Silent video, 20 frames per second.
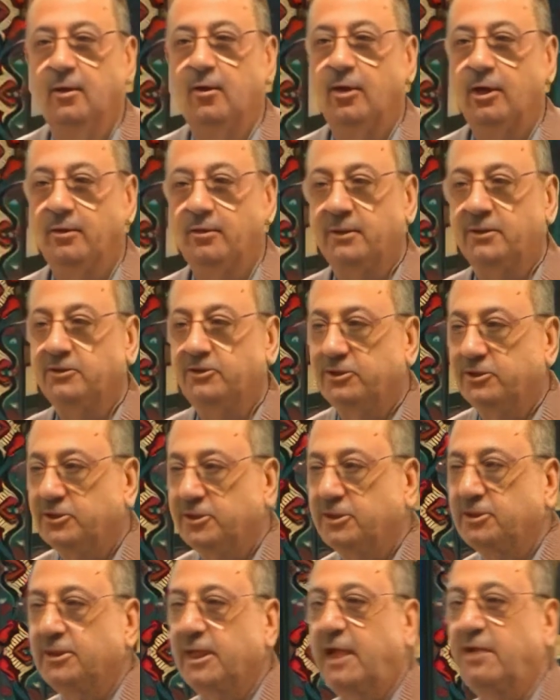Okay, brothers and
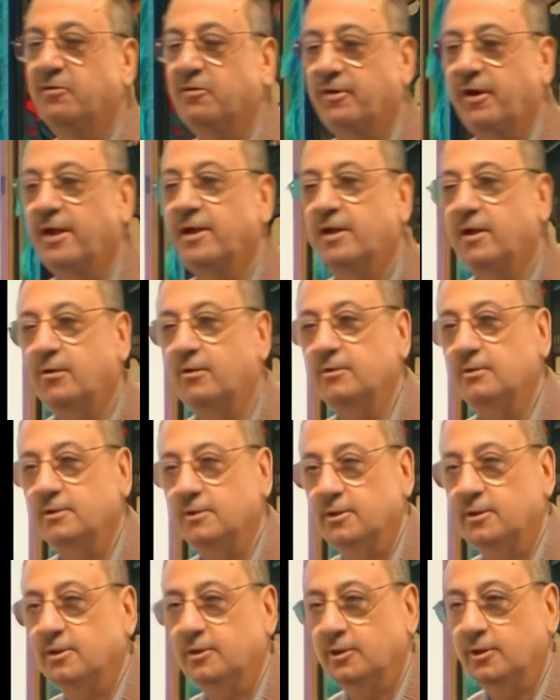sisters, I will write
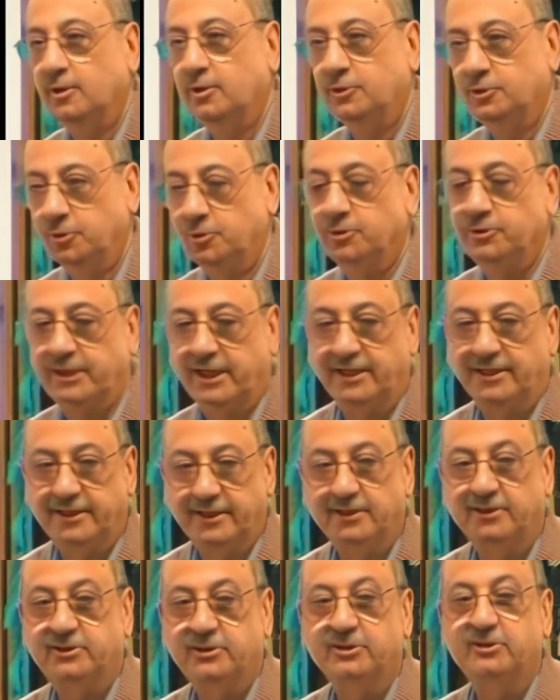down two
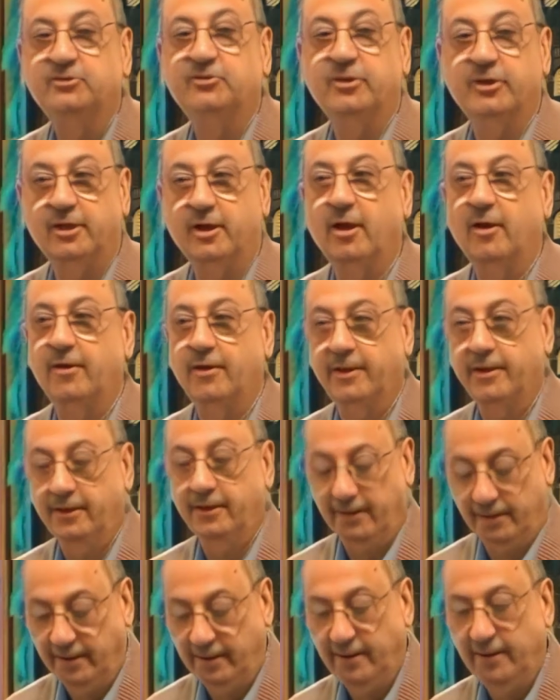sentences
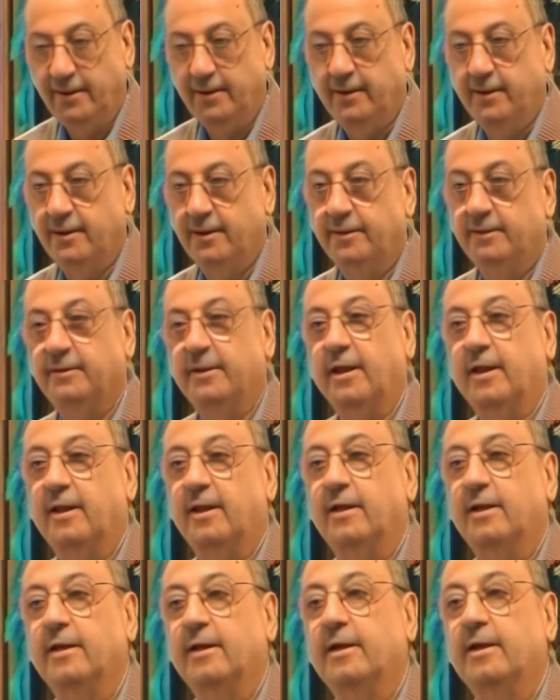regarding the
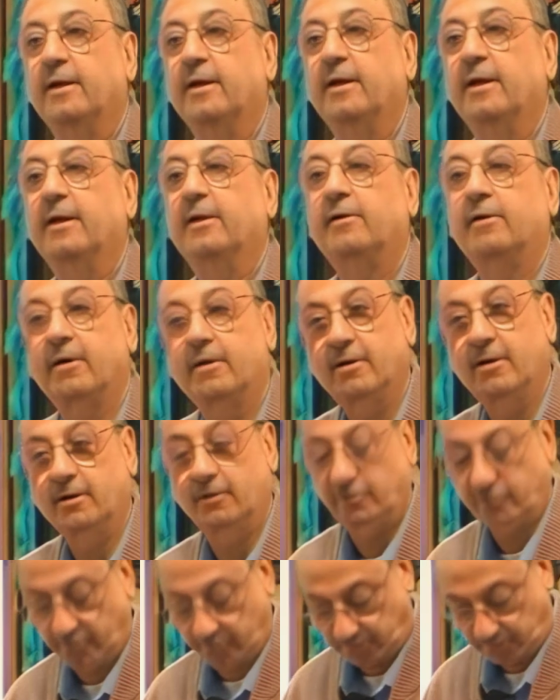eternal
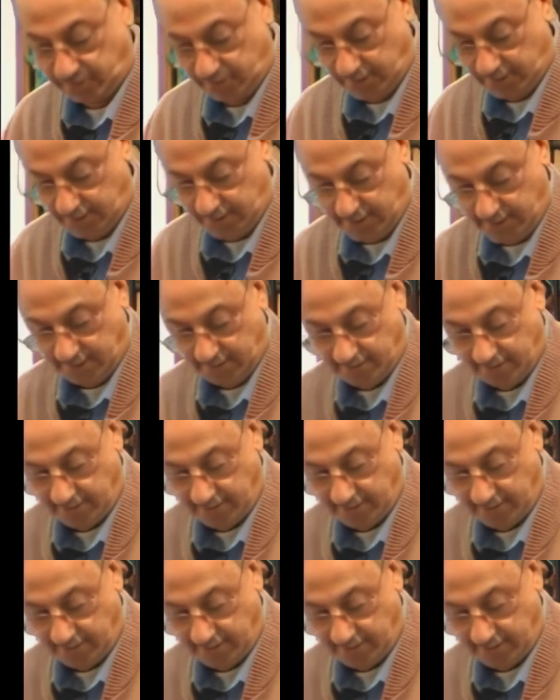truth. I will